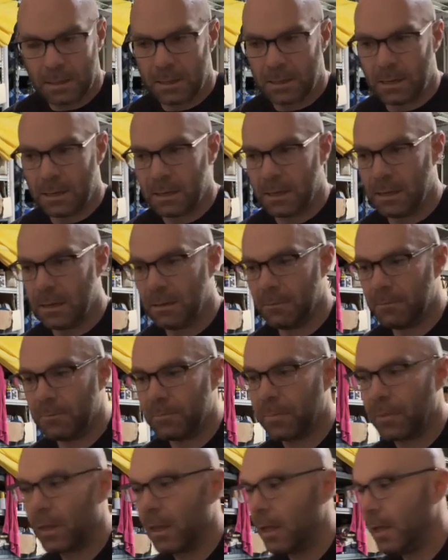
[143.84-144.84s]
Um,
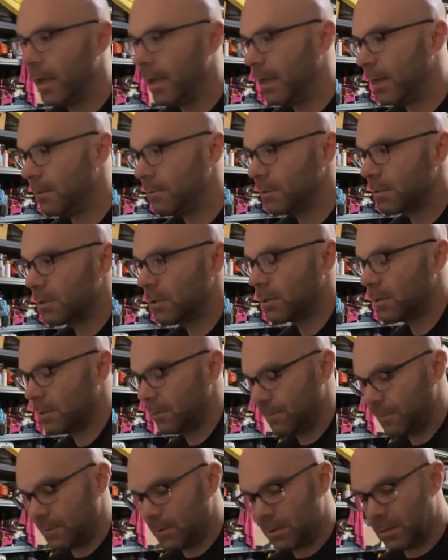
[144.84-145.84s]
and I'm just looking
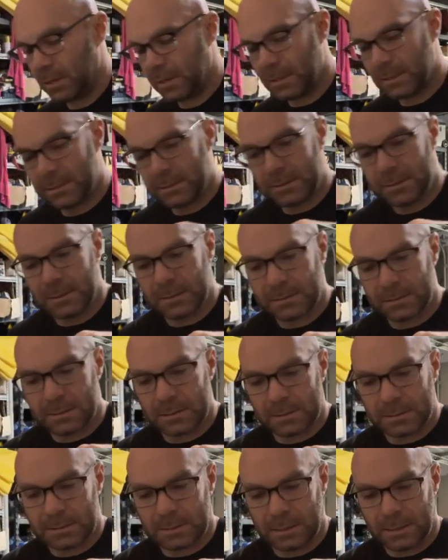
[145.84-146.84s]
for
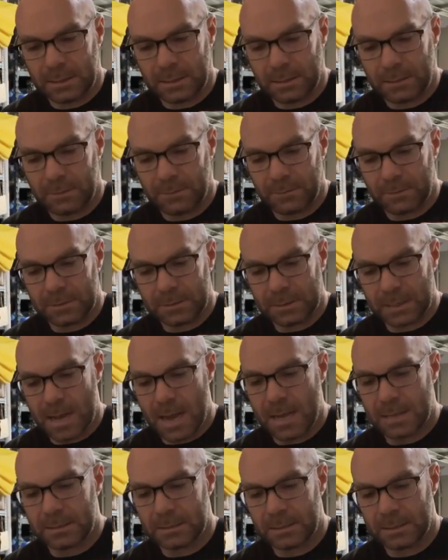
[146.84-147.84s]
consistency,
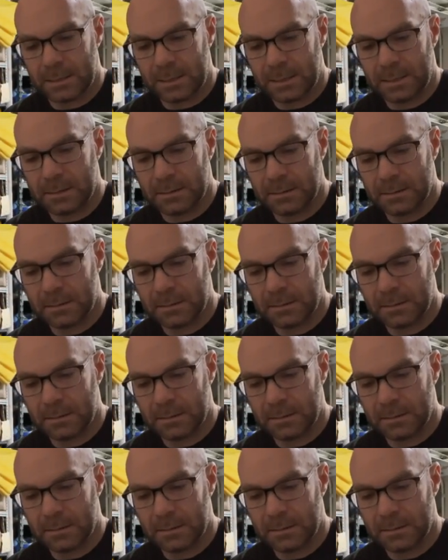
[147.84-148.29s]
viscosity,